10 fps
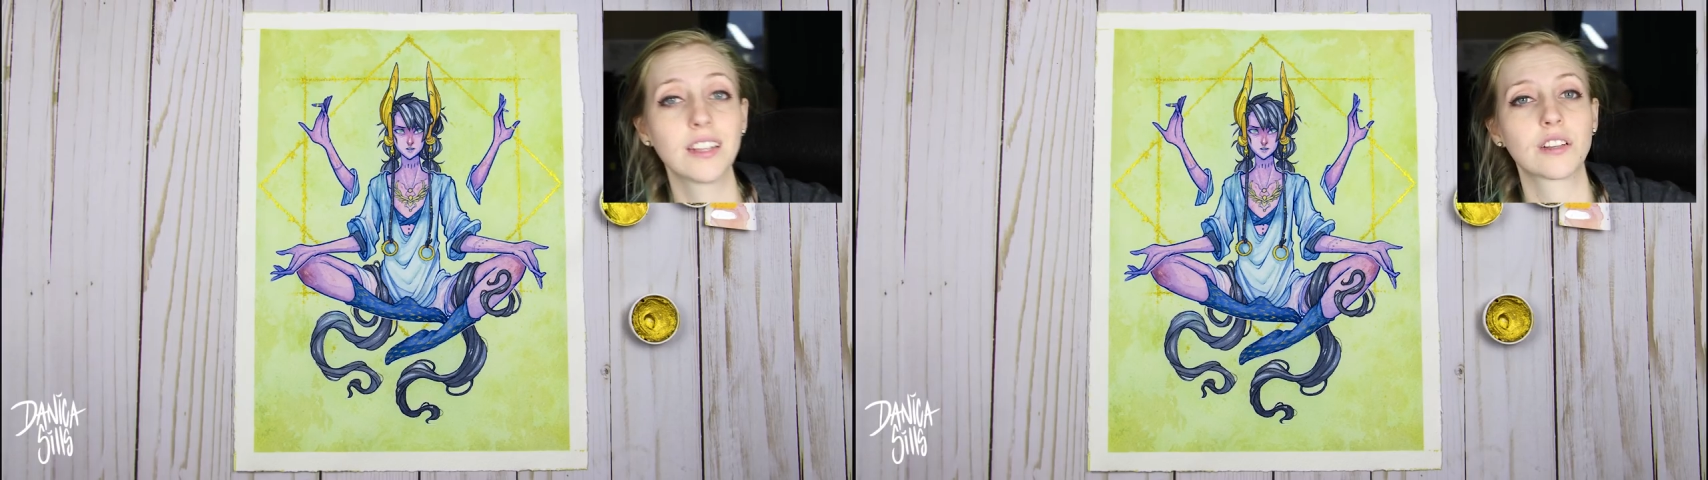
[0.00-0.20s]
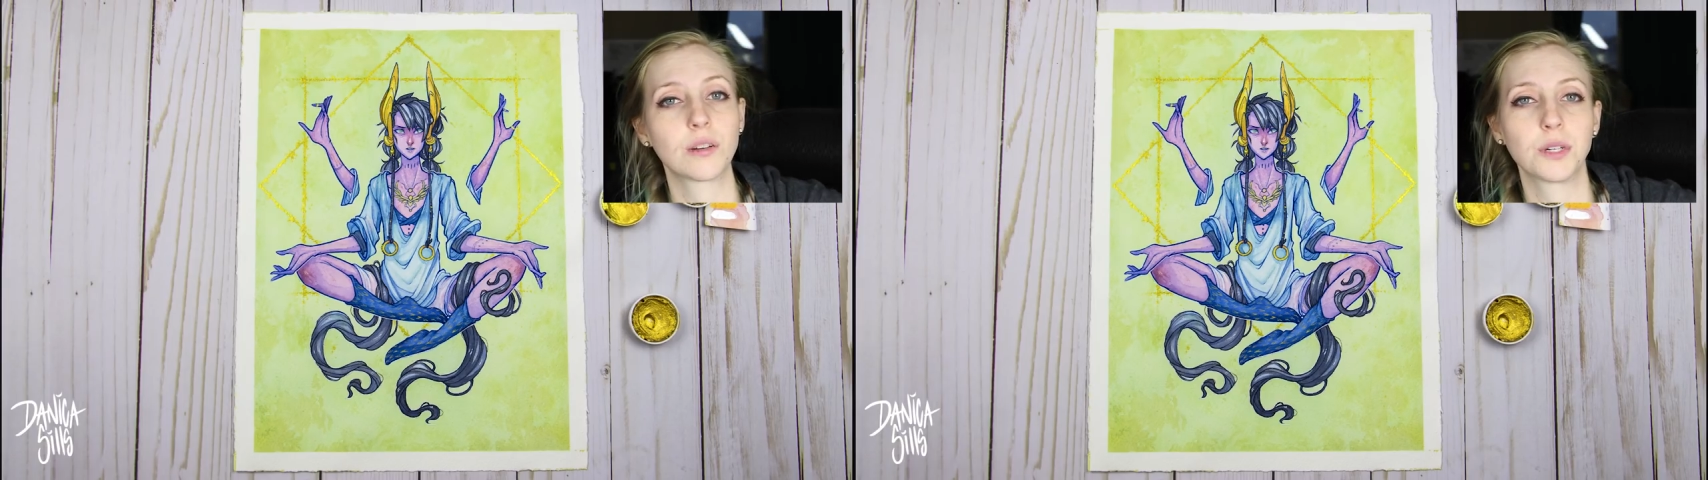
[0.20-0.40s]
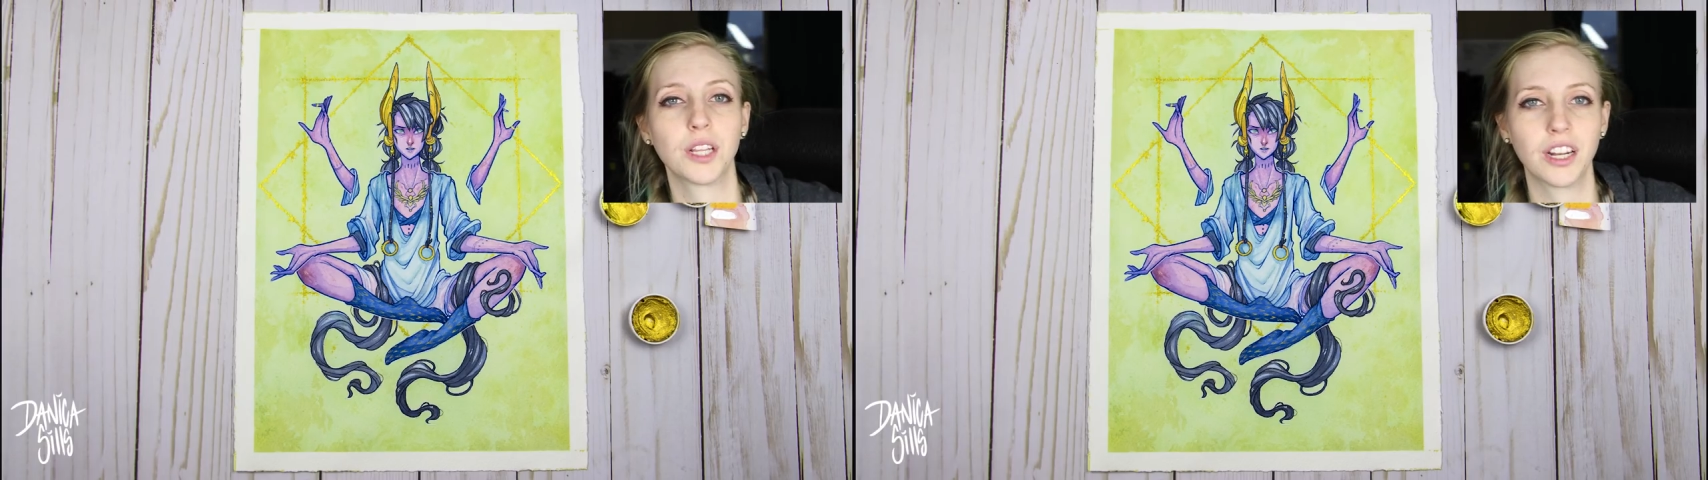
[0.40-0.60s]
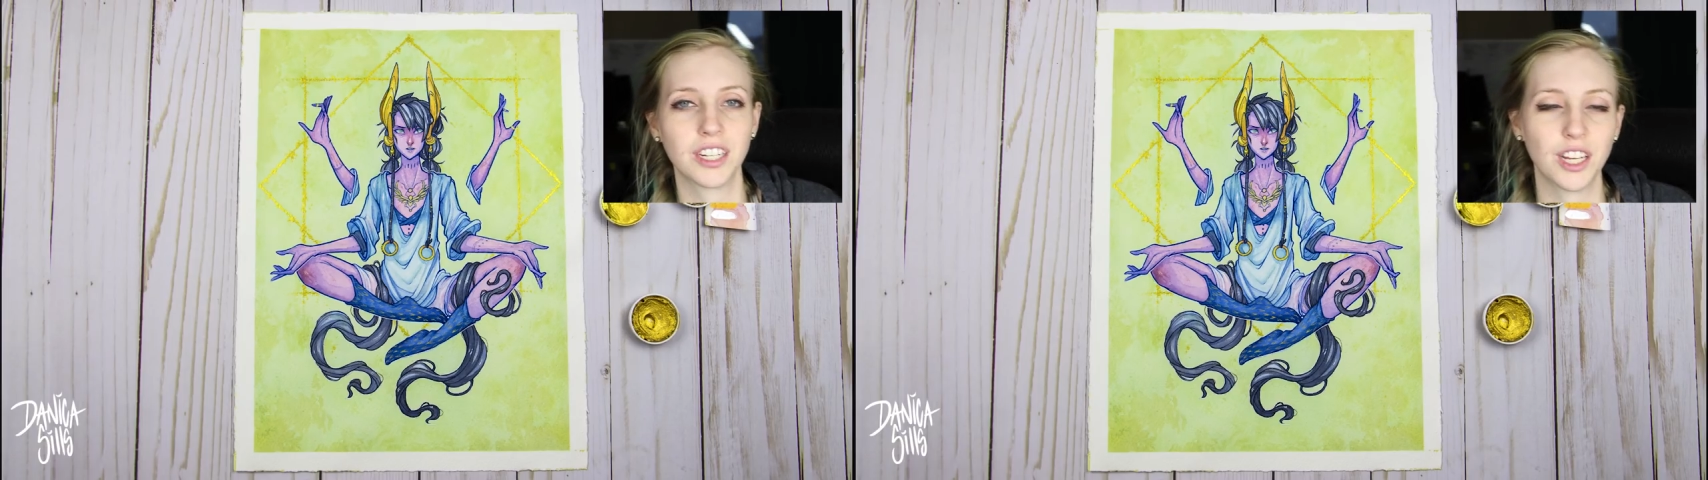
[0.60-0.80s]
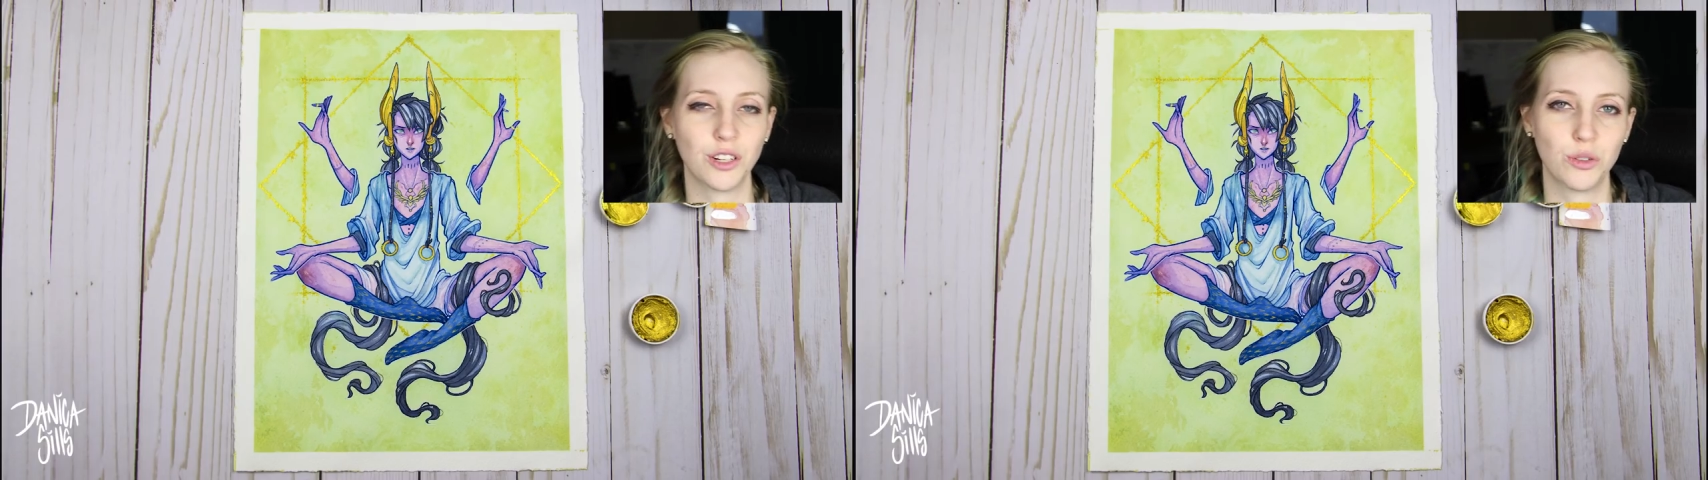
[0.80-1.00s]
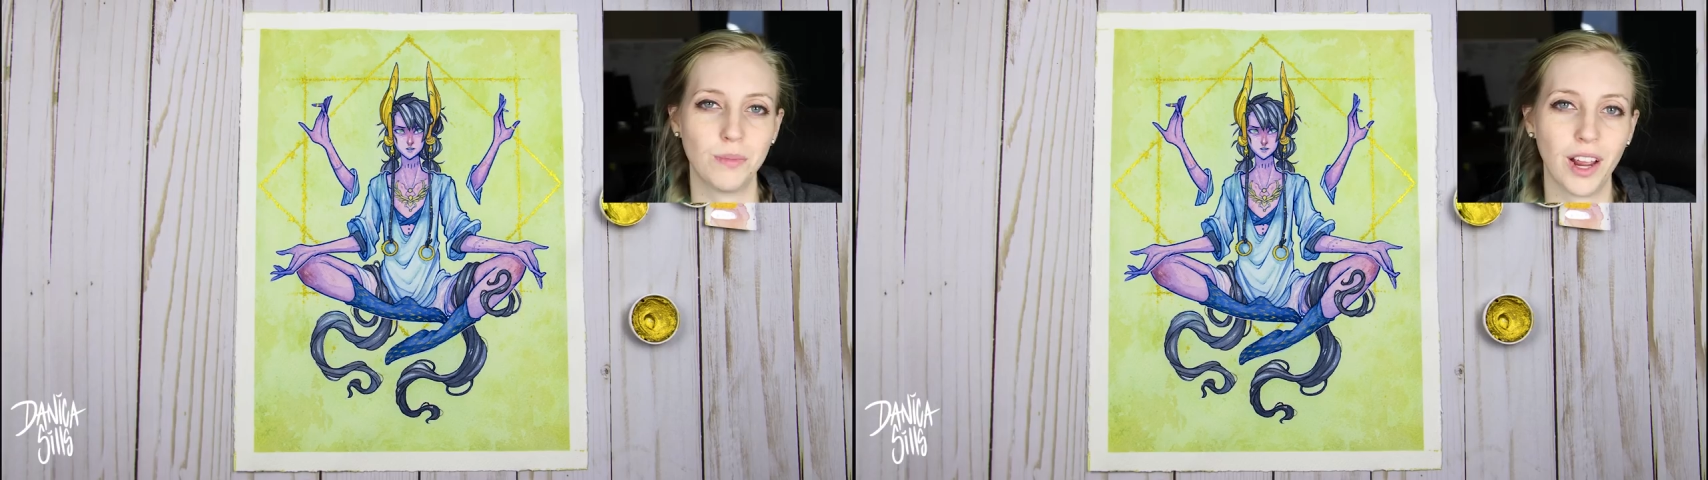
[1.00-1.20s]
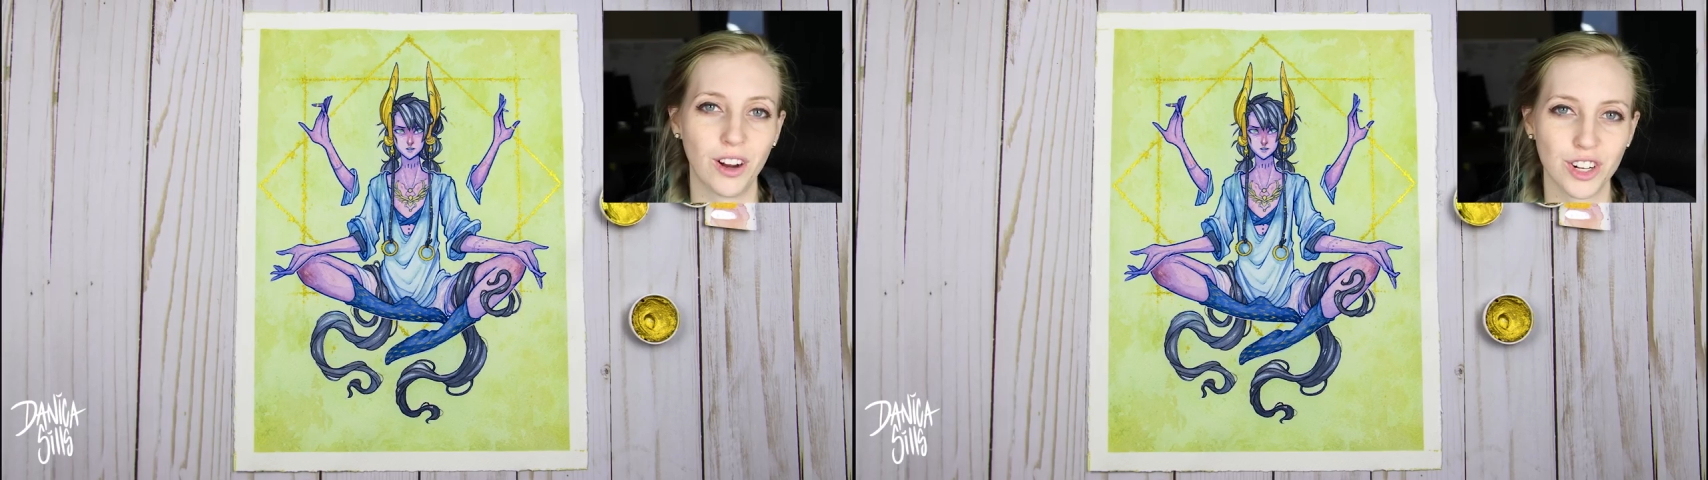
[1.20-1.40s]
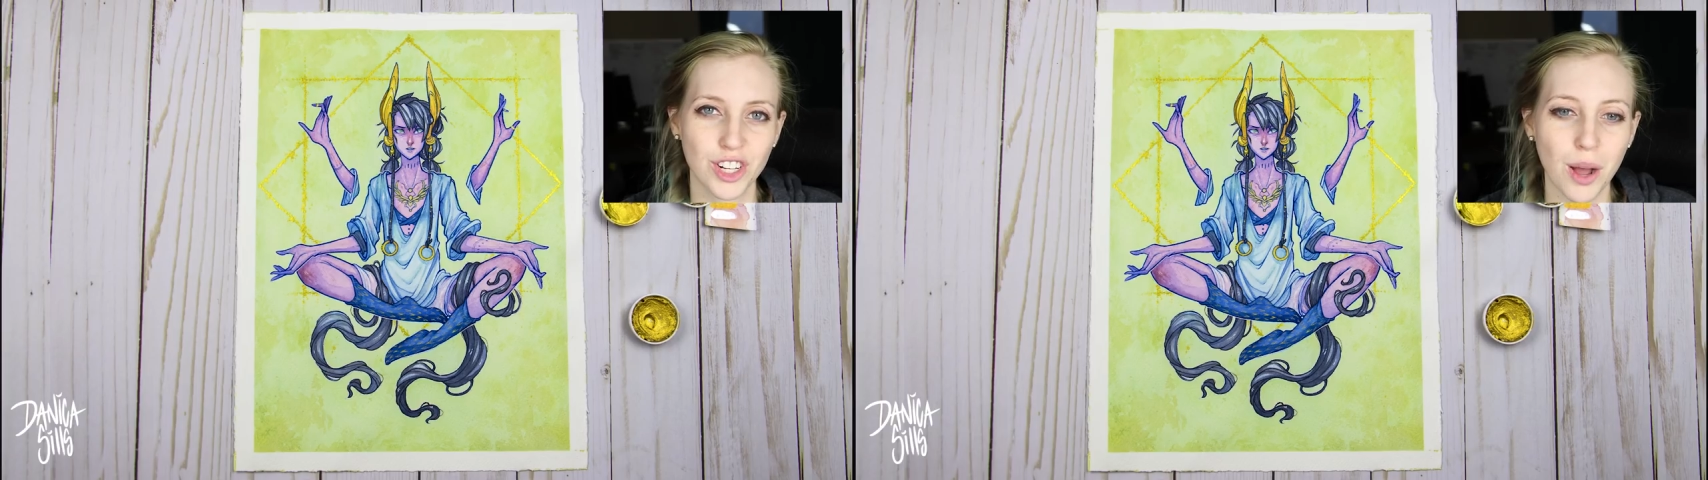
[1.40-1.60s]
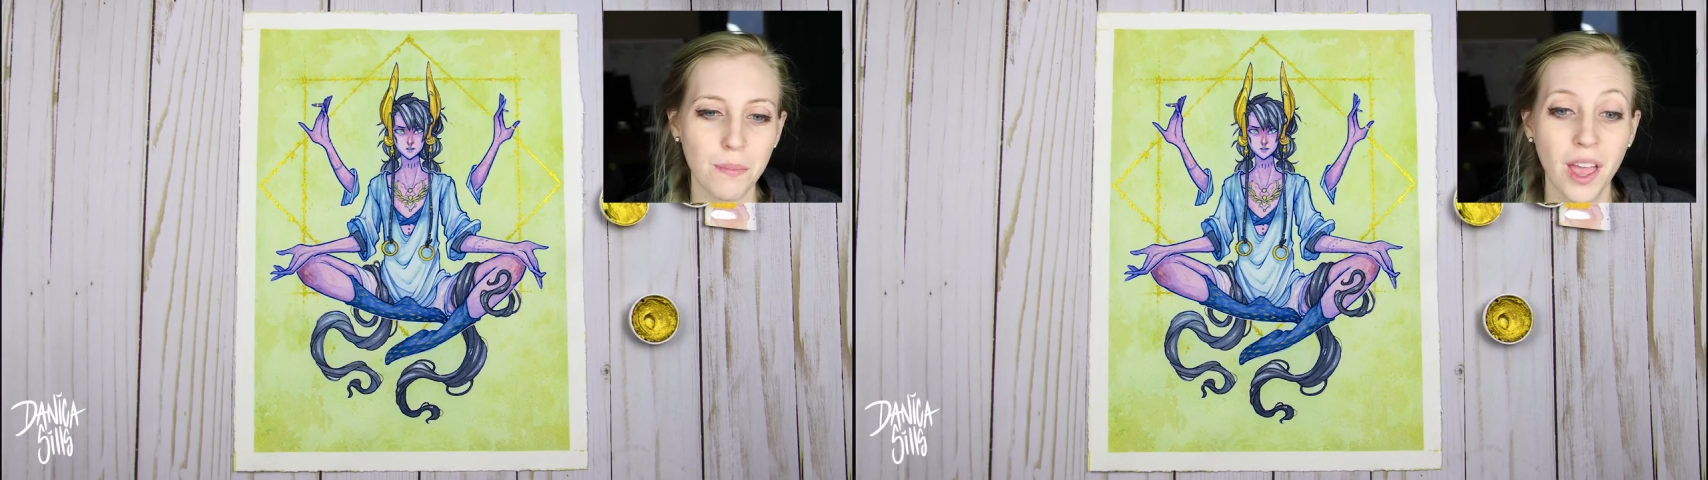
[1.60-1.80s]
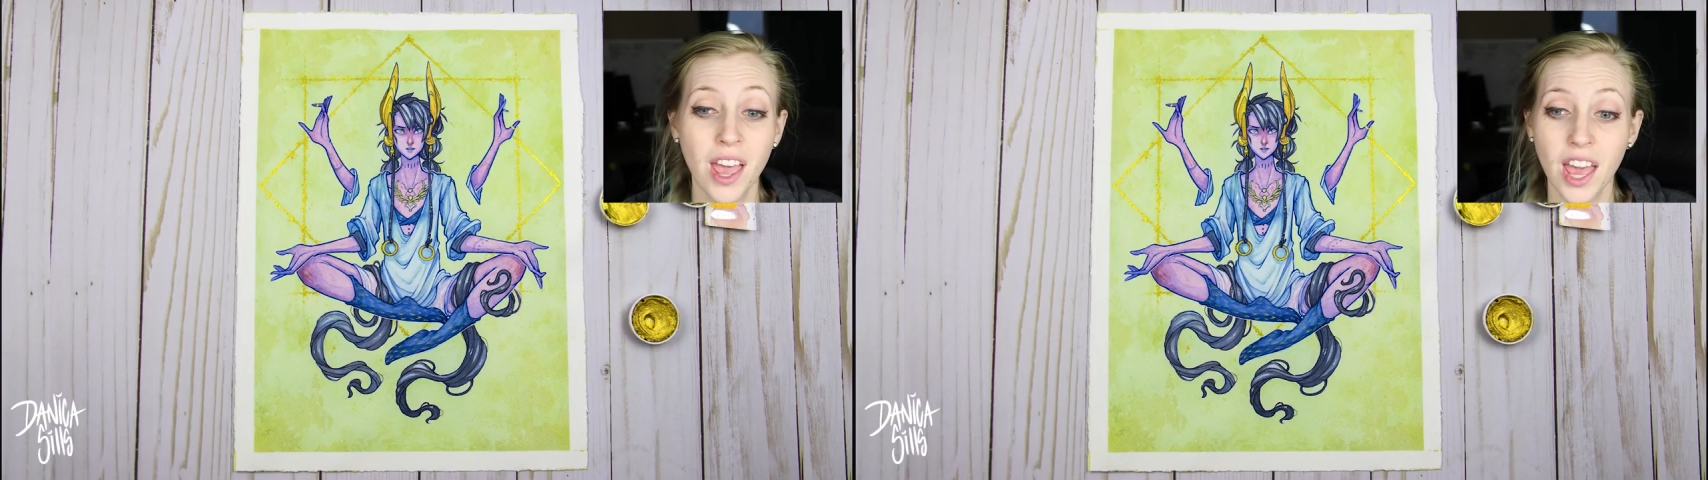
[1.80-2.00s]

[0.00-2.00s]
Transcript: the description that'll take you to my art shop,